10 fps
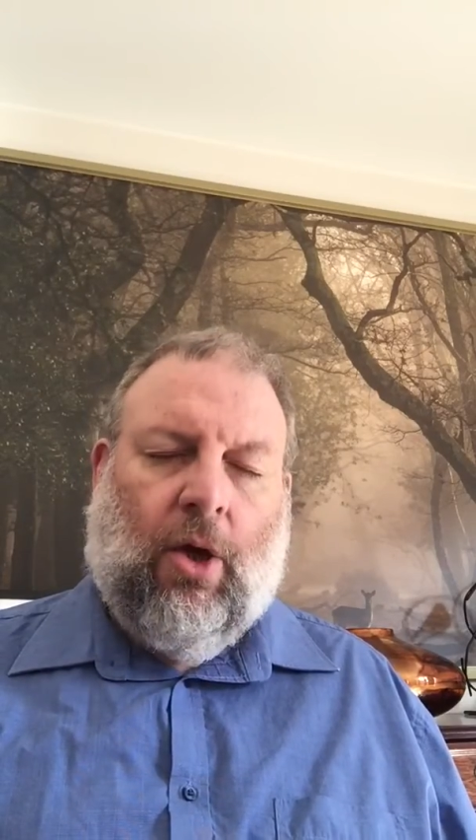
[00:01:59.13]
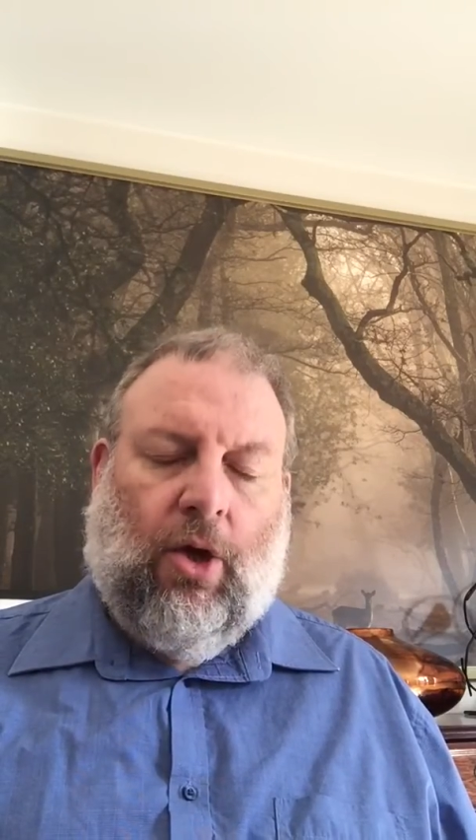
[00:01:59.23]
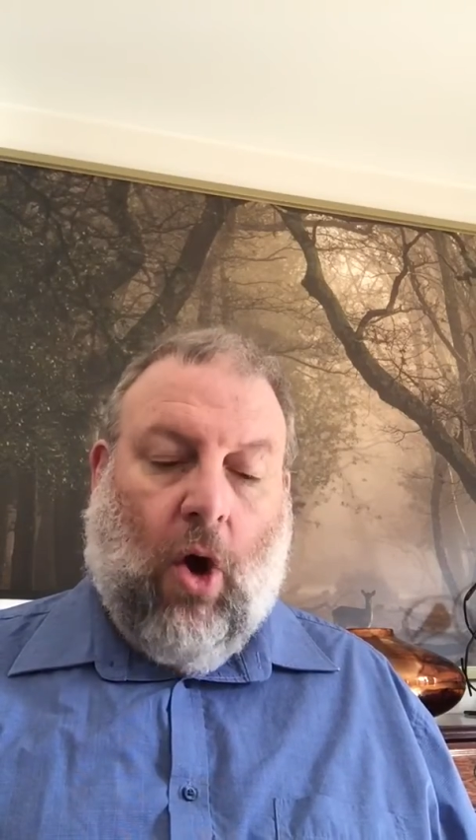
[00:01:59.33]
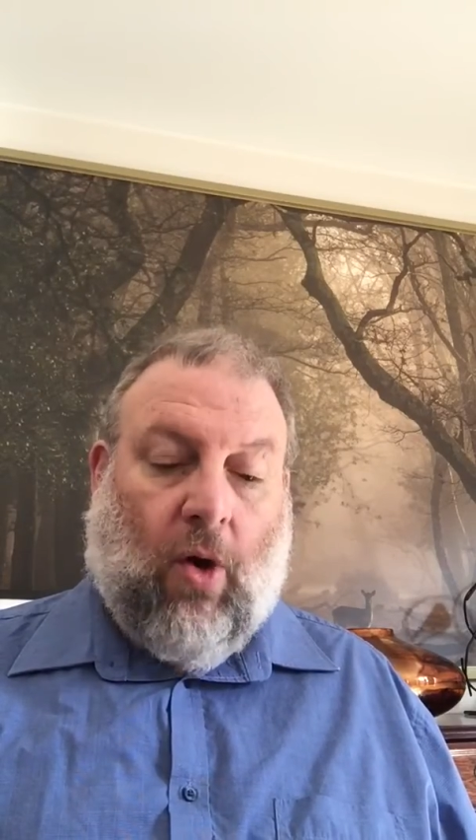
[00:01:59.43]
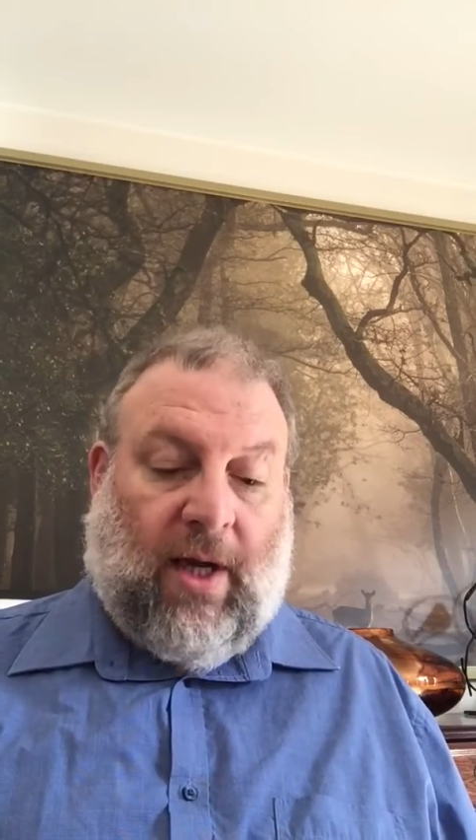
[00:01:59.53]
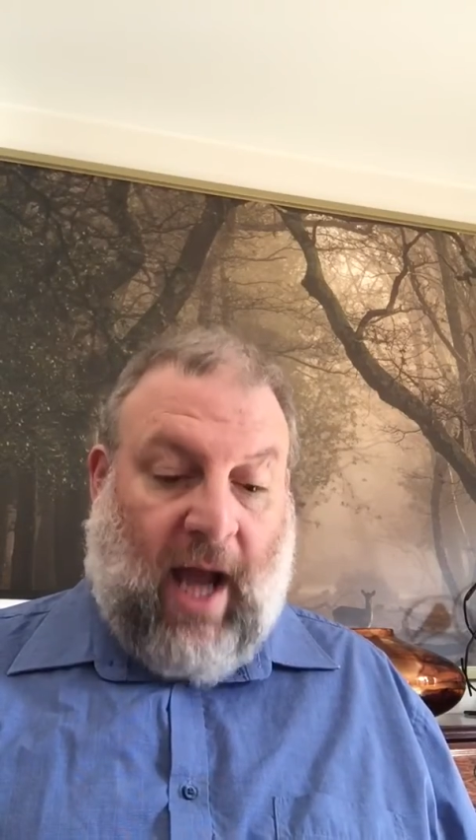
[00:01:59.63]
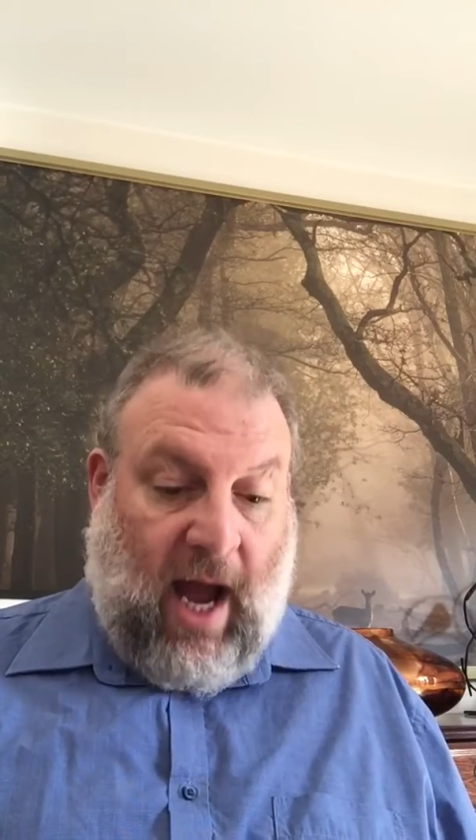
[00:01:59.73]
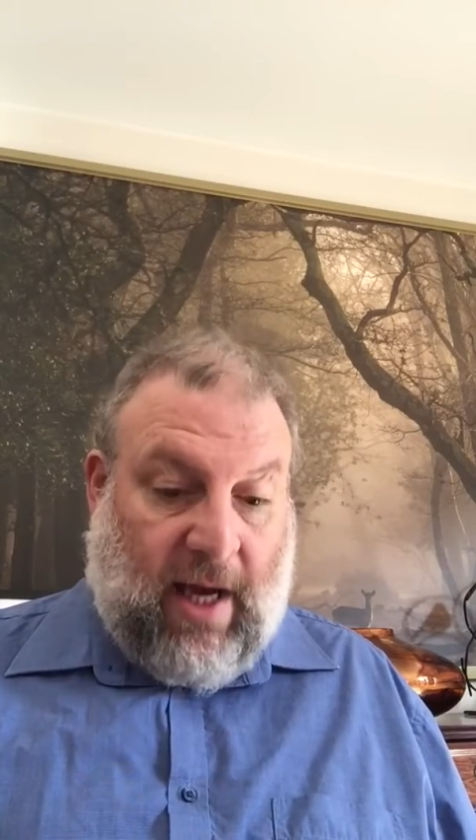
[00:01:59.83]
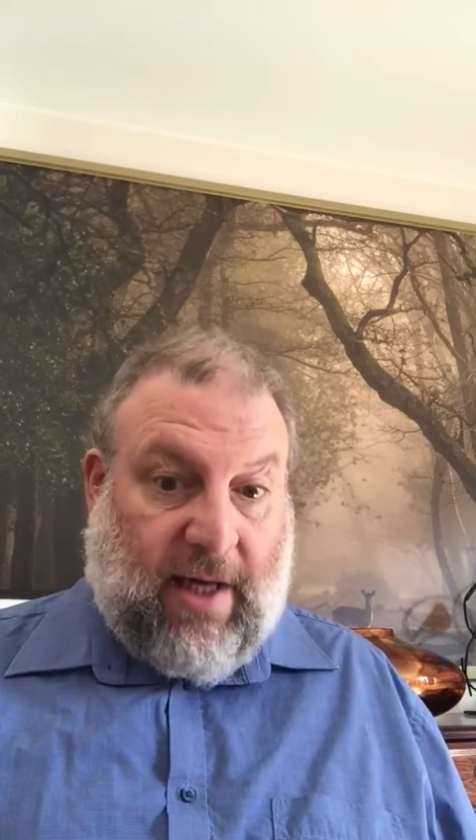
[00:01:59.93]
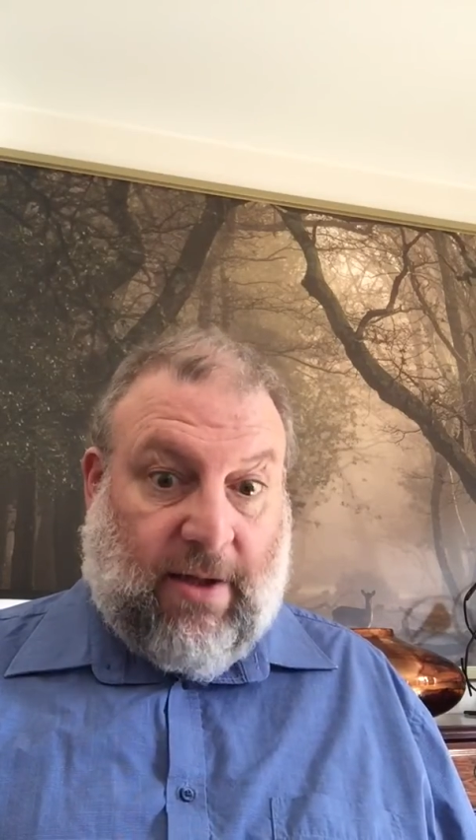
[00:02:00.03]
Your
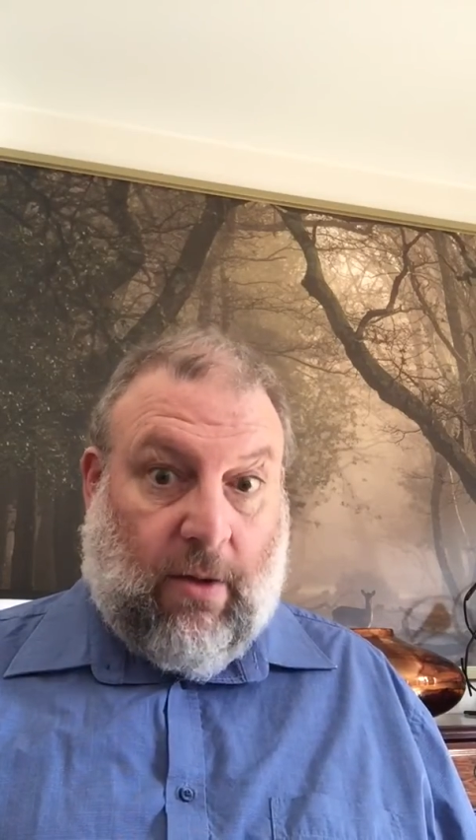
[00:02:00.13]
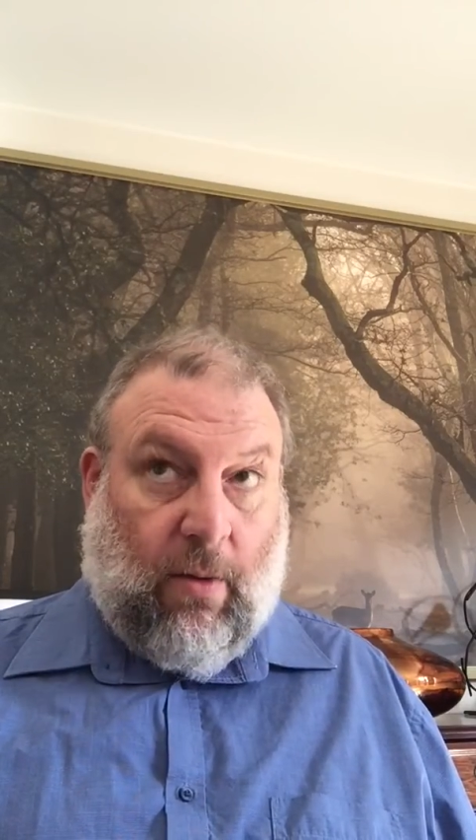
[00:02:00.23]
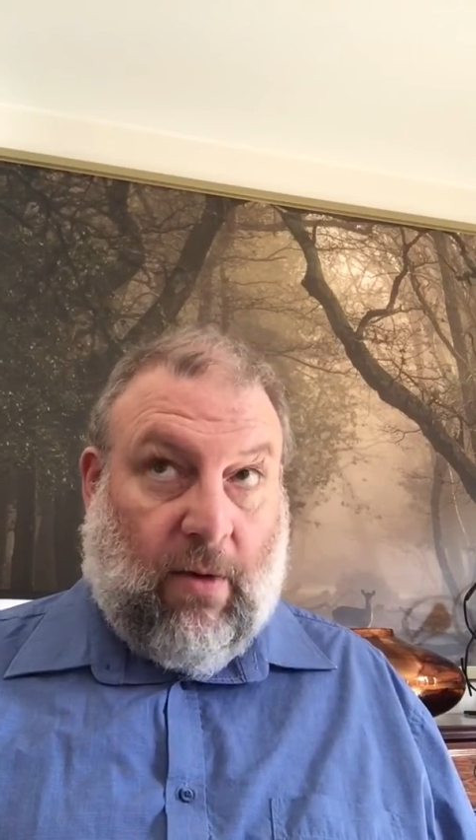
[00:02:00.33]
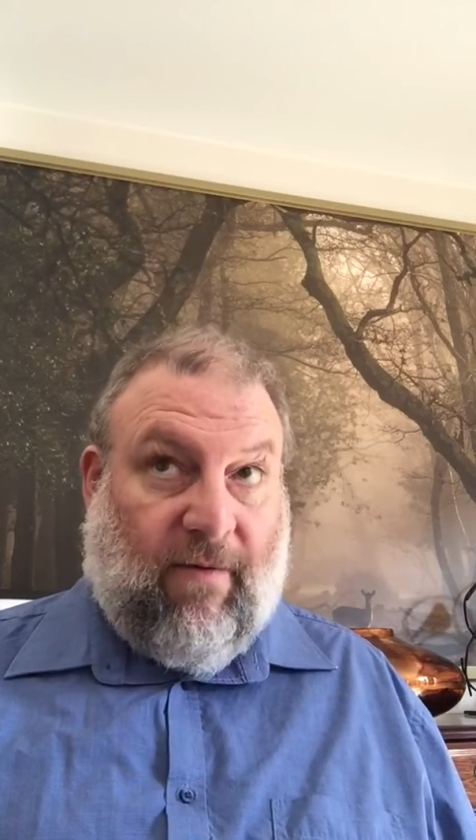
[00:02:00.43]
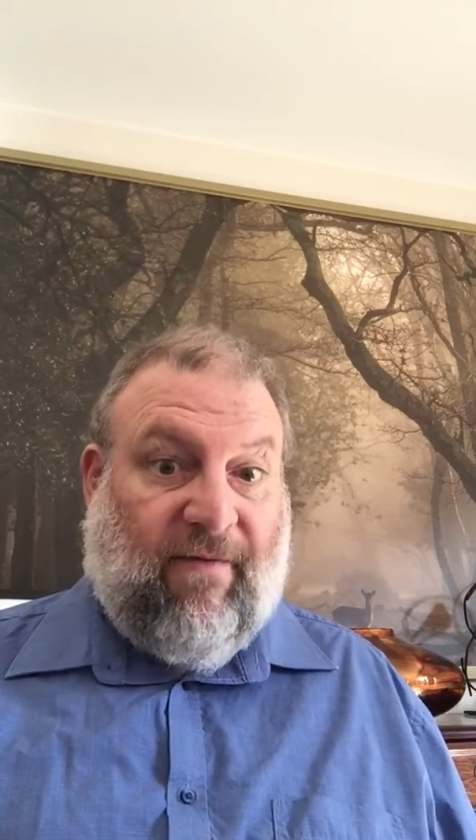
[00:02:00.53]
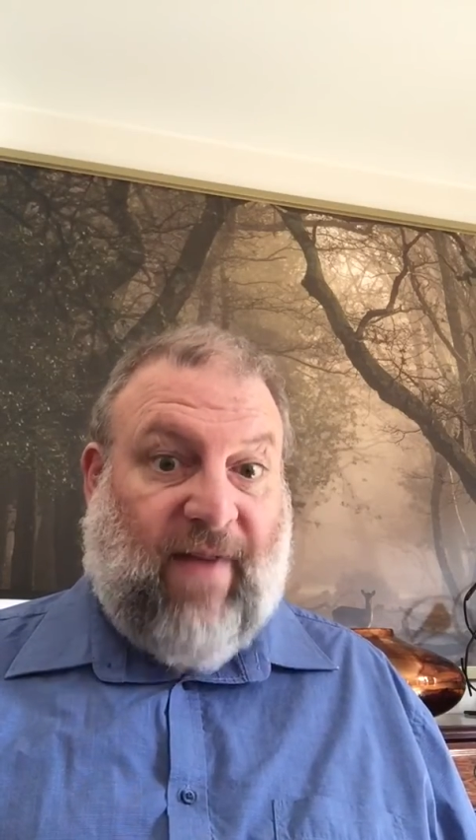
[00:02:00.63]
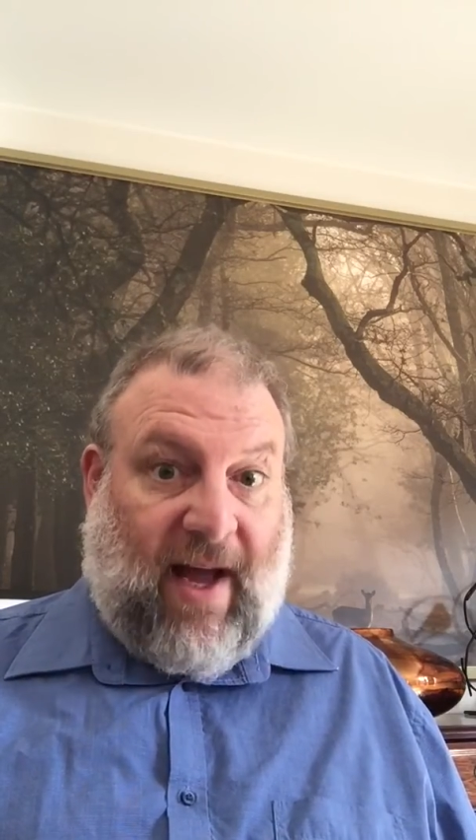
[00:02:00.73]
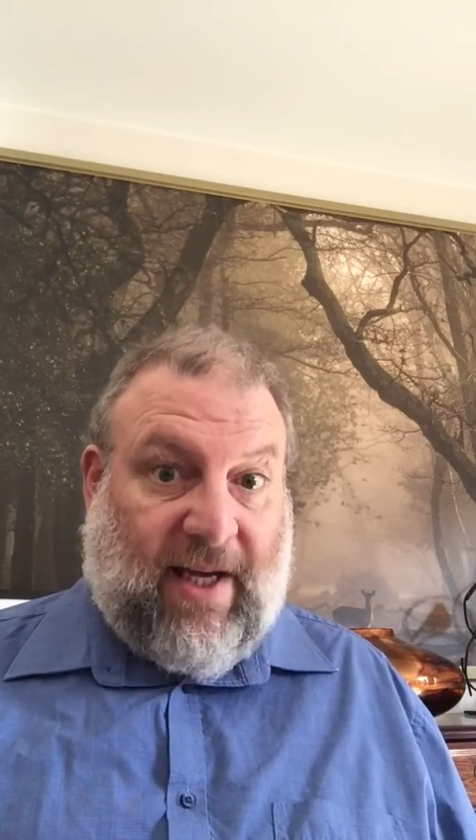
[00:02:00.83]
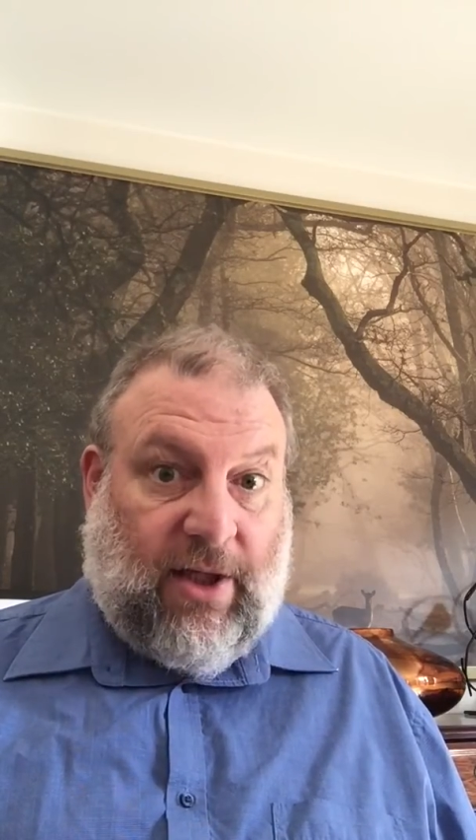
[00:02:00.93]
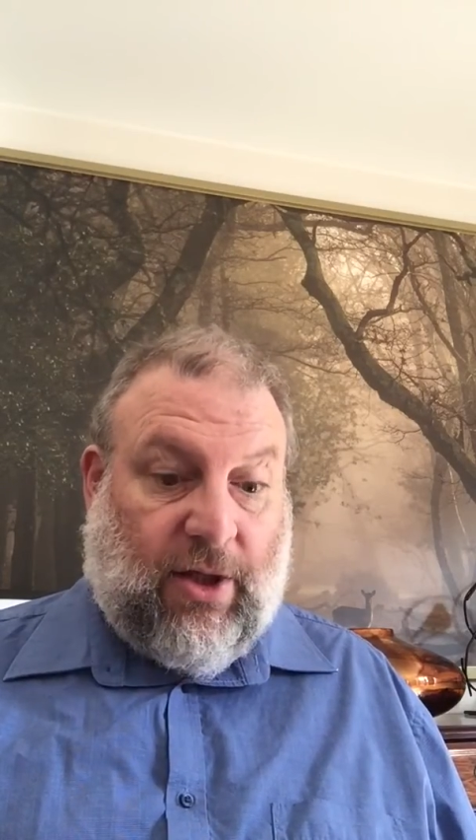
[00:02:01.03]
guide will
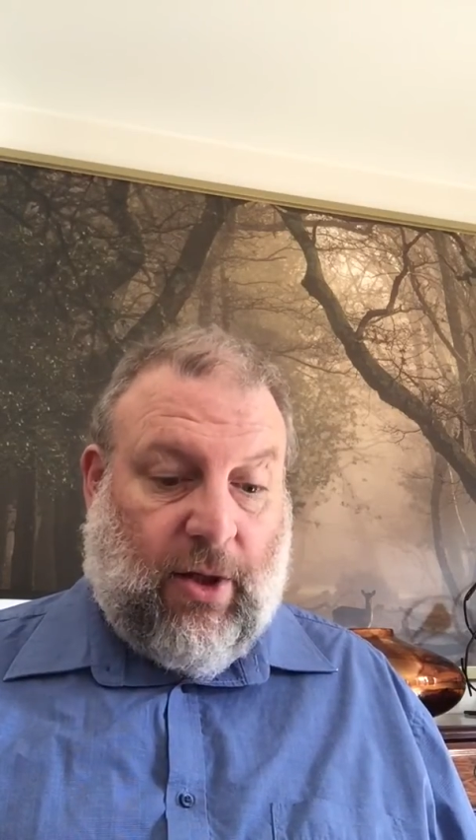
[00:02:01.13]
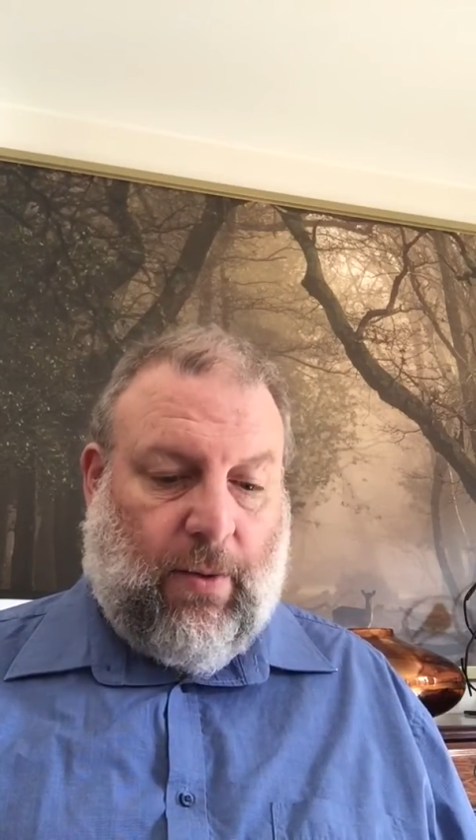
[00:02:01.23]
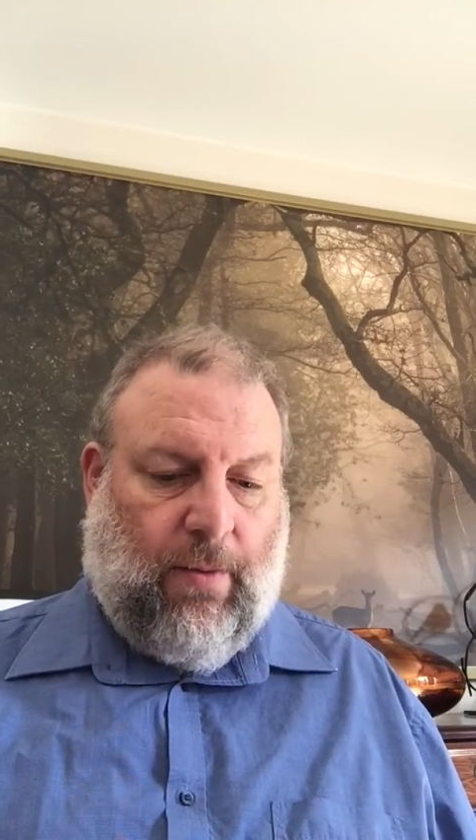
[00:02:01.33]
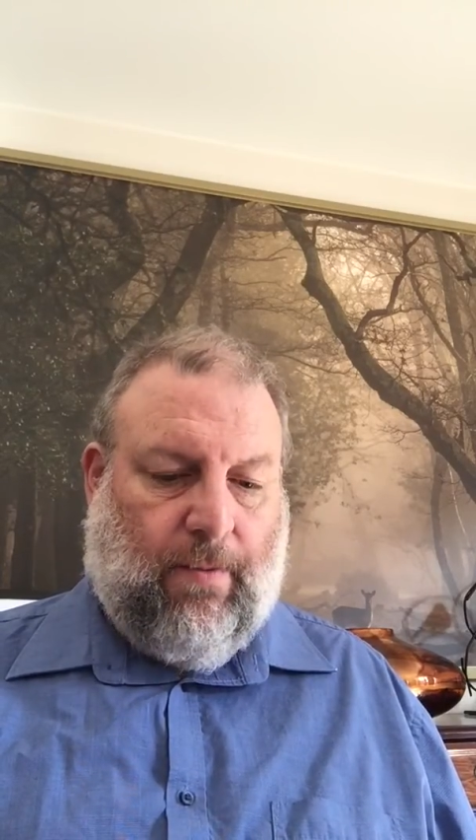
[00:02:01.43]
find you.